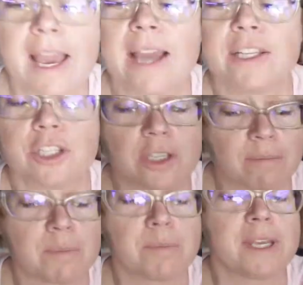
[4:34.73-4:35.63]
Yeah,
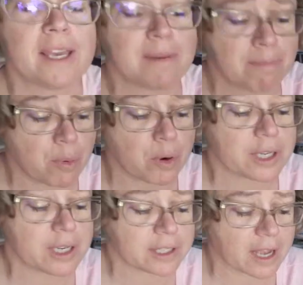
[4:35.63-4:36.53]
we
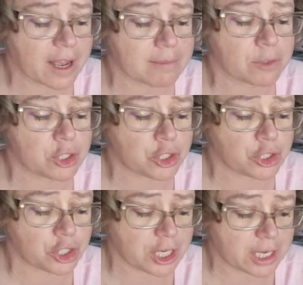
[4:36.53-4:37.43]
imported
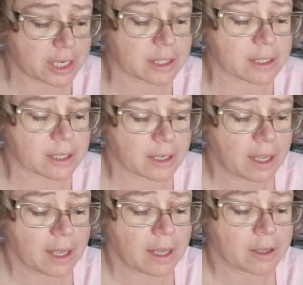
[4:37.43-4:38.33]
Cheese.
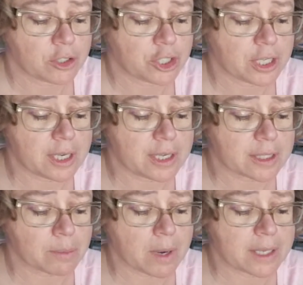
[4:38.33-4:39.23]

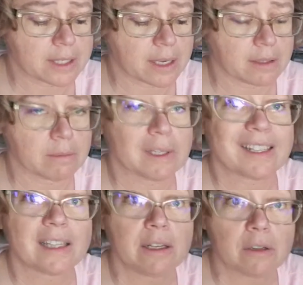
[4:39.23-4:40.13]
Cheese was an
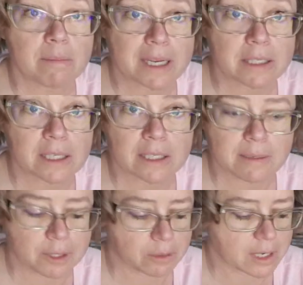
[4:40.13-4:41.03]
illegal Mexican
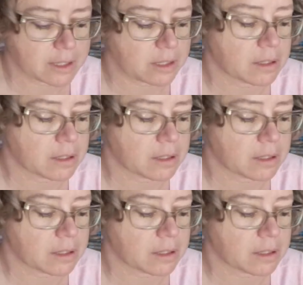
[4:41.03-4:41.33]
immigrant.